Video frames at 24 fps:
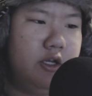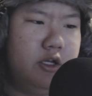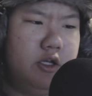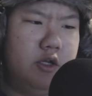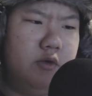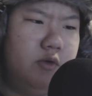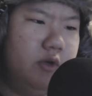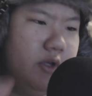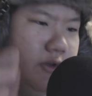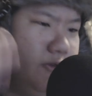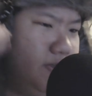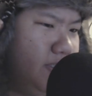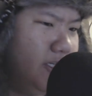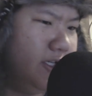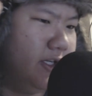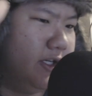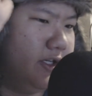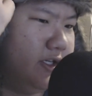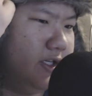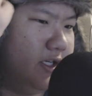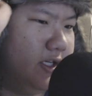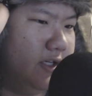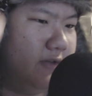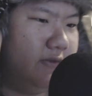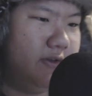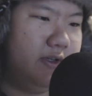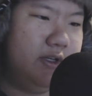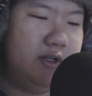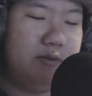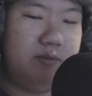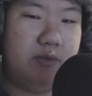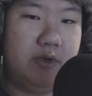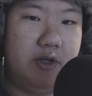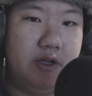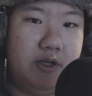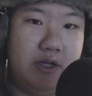You would have seen the
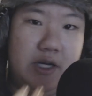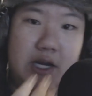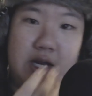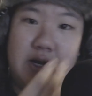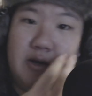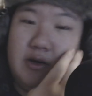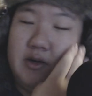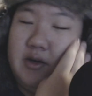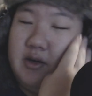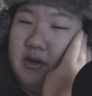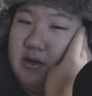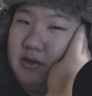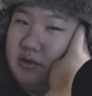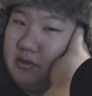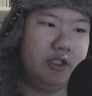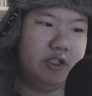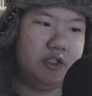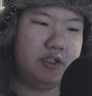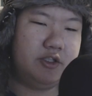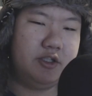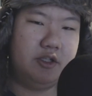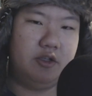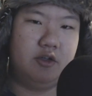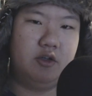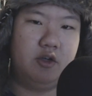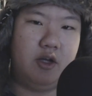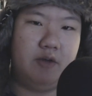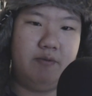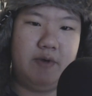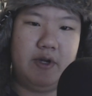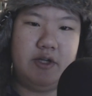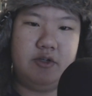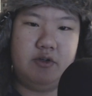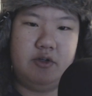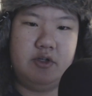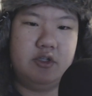TV, but now you don't. So I
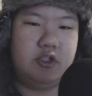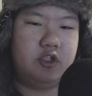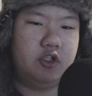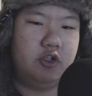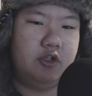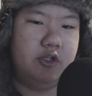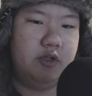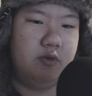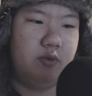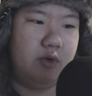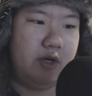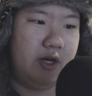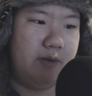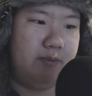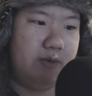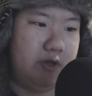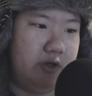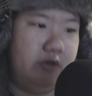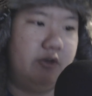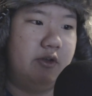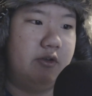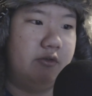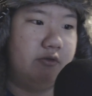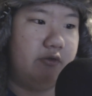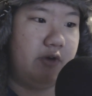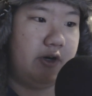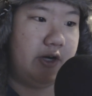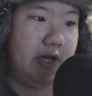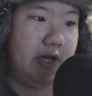might as well just show you what I'm dealing with right